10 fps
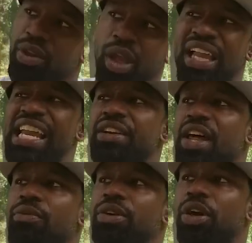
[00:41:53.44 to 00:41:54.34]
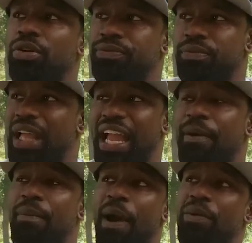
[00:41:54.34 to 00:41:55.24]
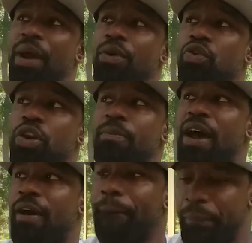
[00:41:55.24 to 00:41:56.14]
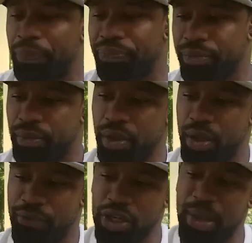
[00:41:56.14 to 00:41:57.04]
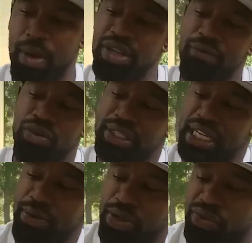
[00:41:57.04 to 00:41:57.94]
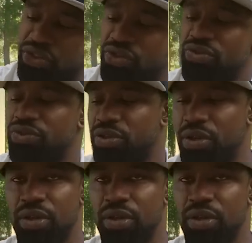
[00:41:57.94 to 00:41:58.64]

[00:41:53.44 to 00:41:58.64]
He another one though. Like when I recorded my first time I was ever on CD was with Jules.